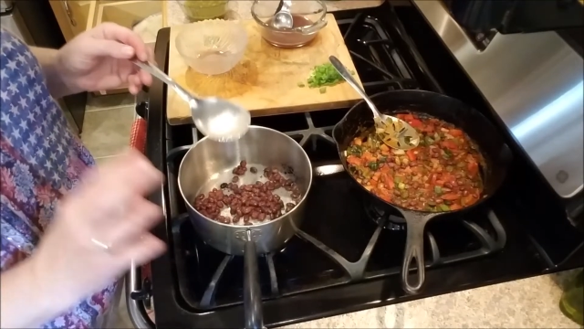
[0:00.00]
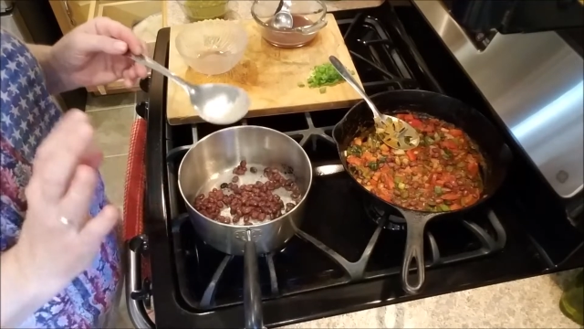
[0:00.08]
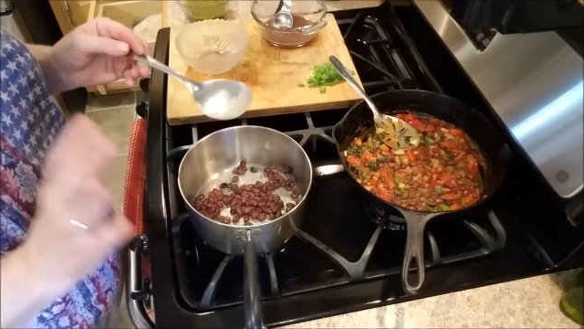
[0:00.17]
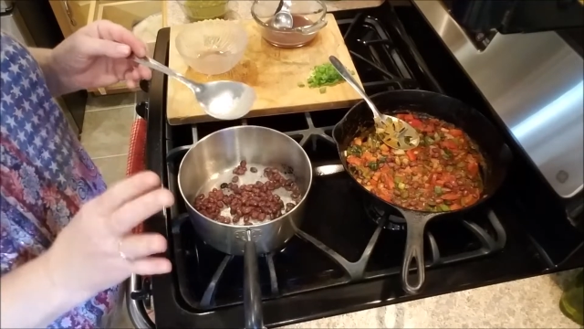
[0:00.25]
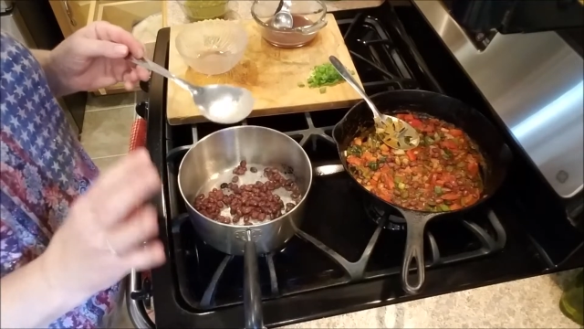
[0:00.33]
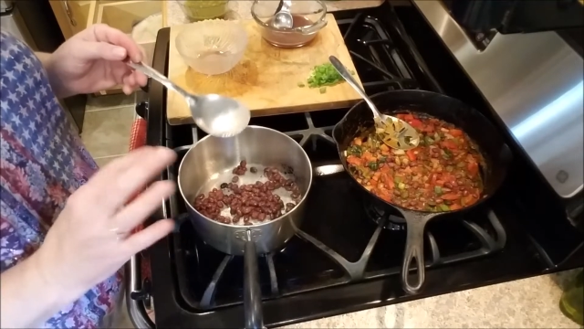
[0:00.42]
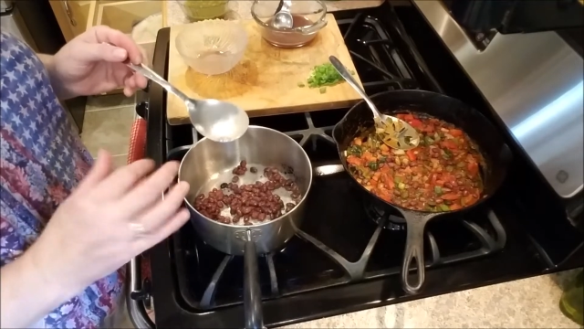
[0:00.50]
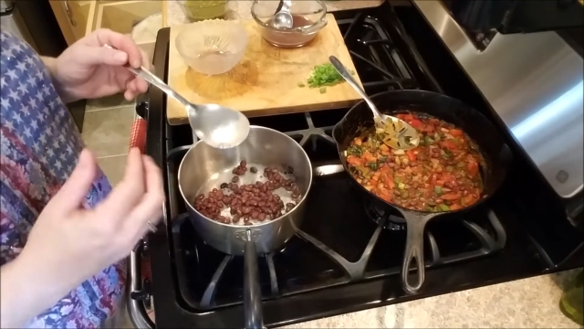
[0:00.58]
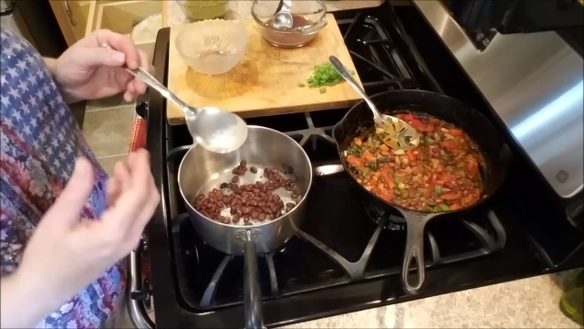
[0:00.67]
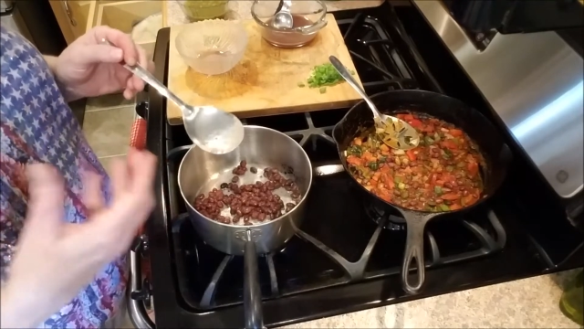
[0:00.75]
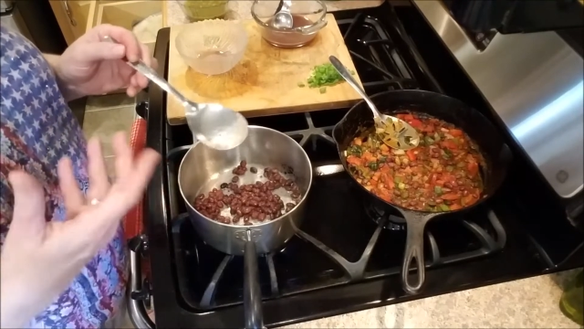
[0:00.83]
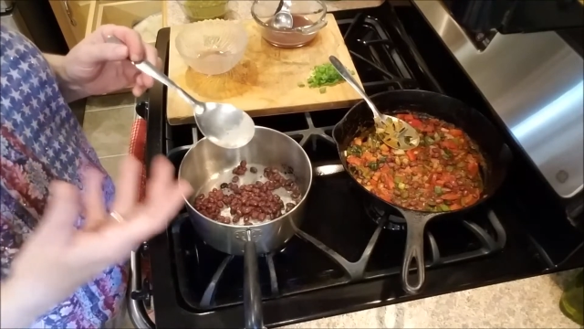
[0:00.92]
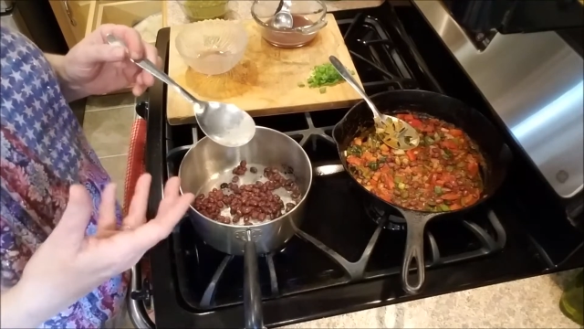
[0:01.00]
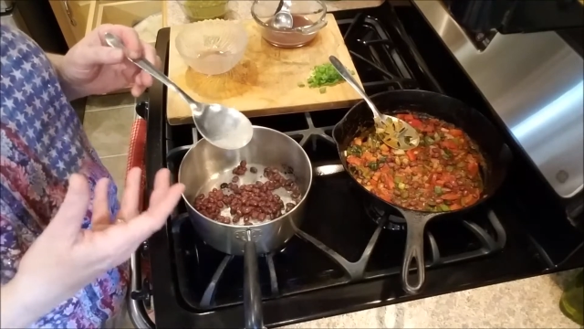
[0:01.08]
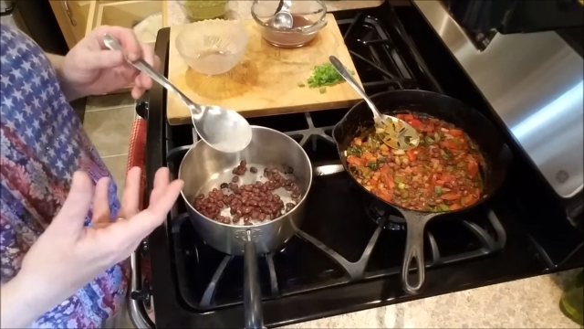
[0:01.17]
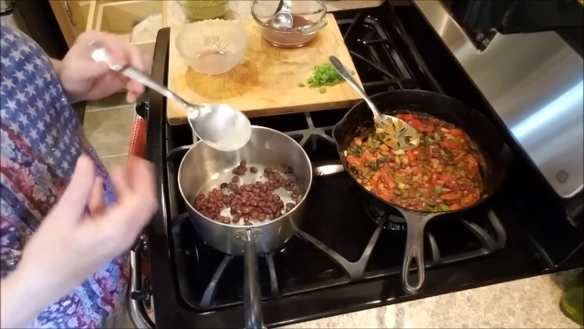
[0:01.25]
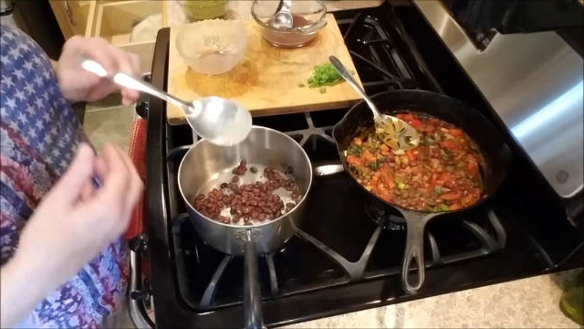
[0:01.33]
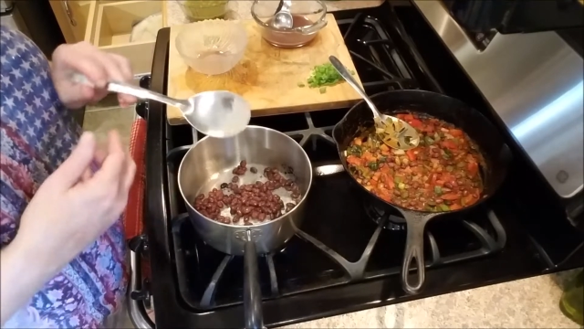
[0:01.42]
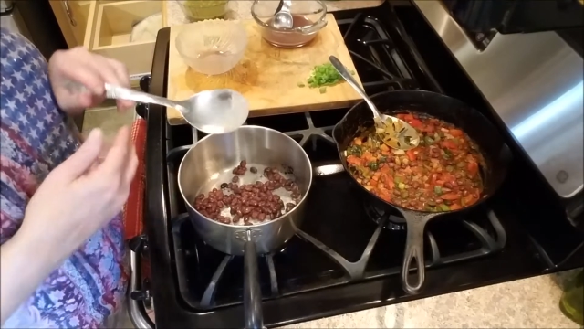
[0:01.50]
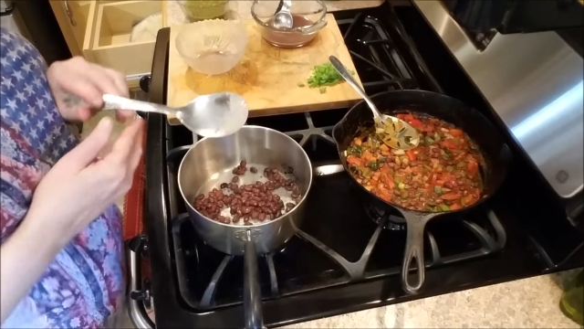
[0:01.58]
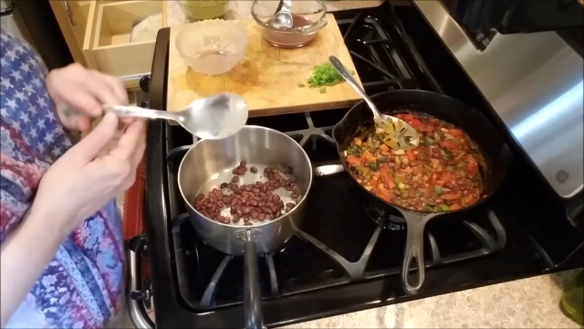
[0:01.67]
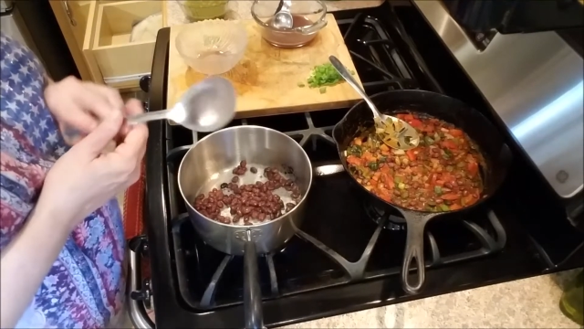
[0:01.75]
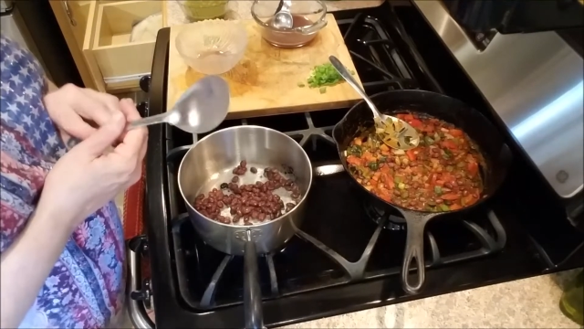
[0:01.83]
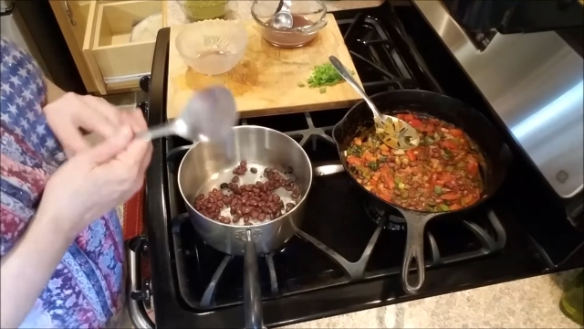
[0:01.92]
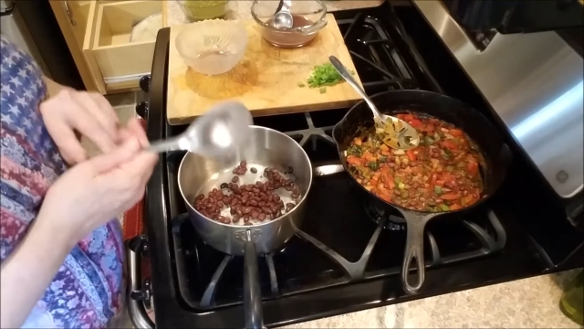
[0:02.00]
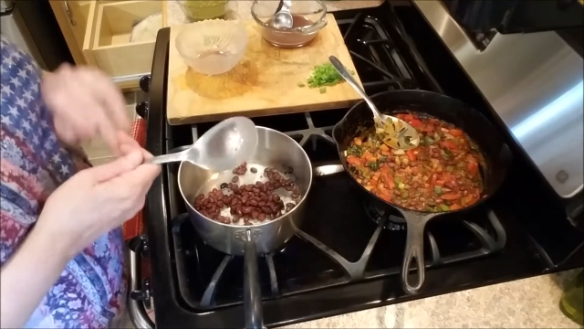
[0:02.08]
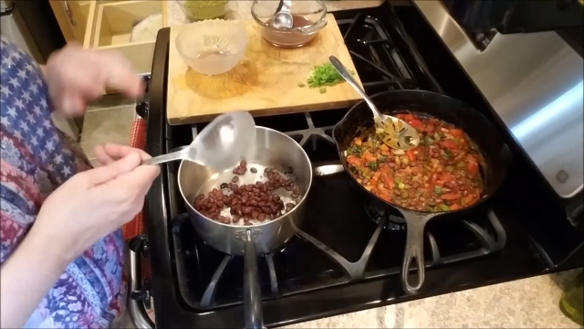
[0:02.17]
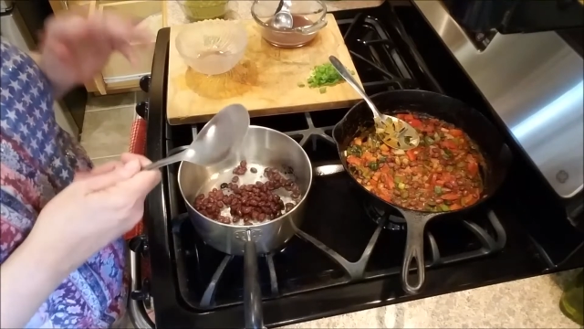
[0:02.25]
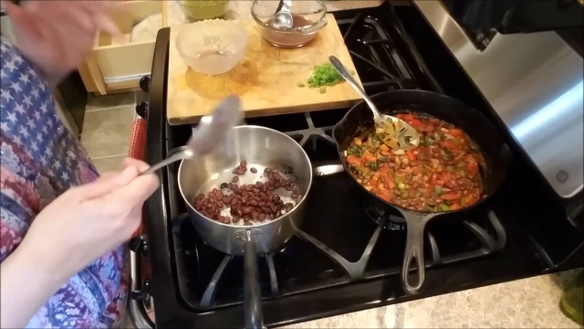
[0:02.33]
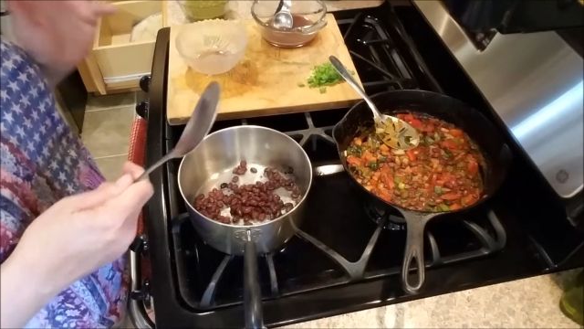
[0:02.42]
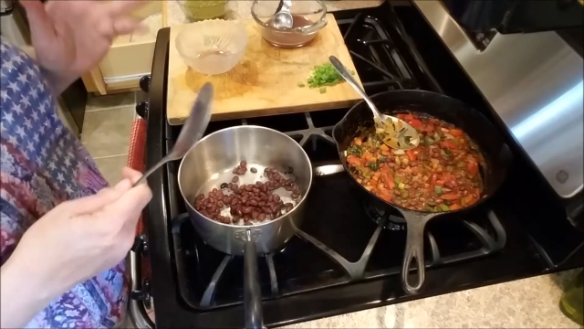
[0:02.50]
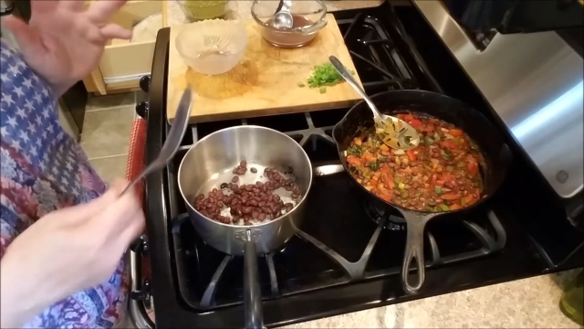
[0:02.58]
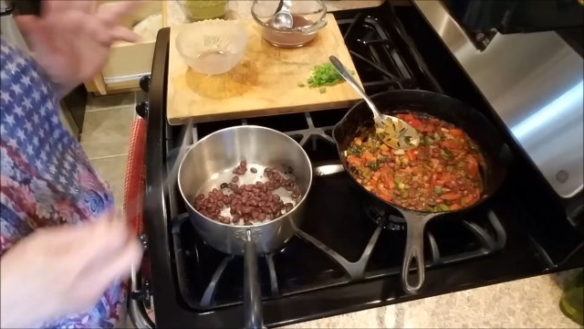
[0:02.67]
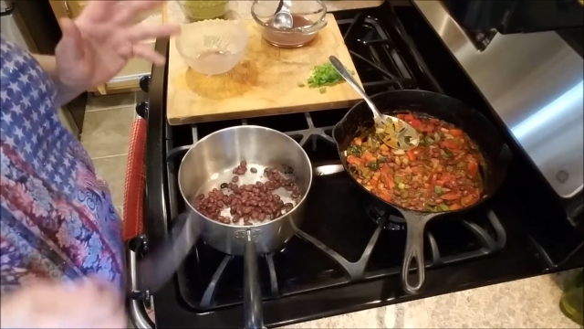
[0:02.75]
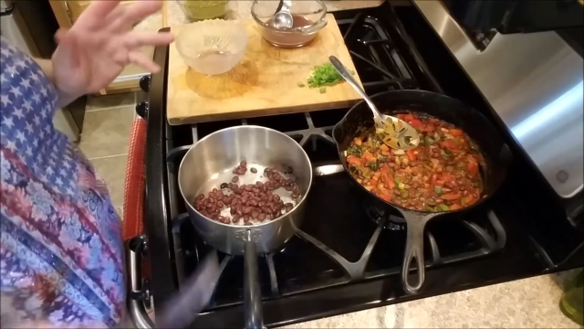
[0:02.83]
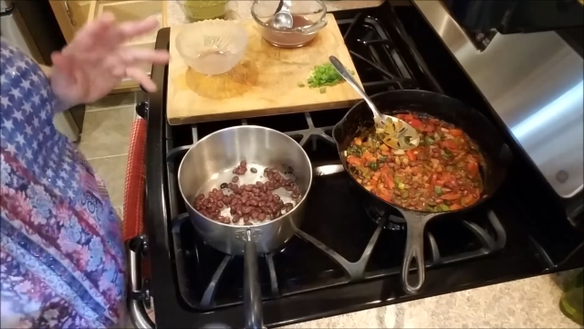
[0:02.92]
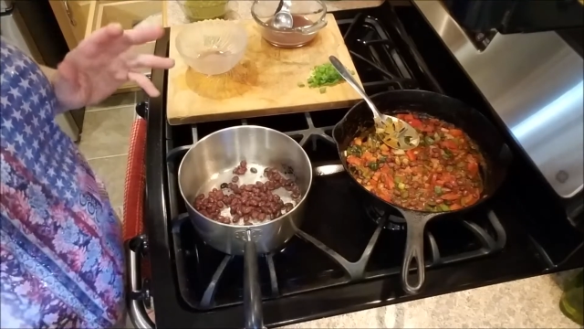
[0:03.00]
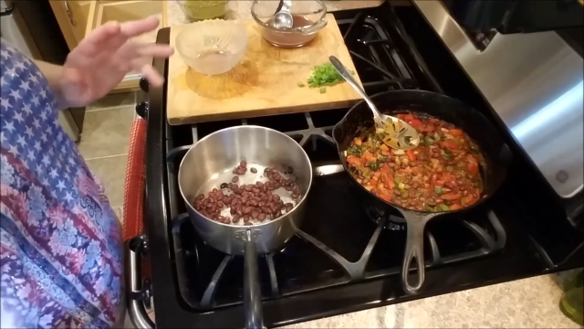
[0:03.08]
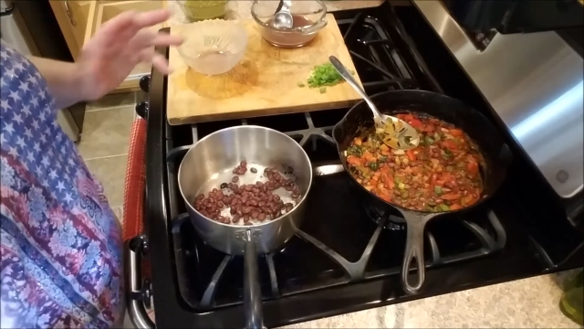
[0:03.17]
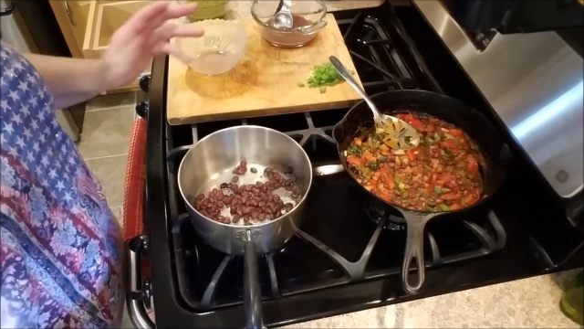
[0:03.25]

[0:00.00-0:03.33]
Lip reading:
[unreadable: no face in view]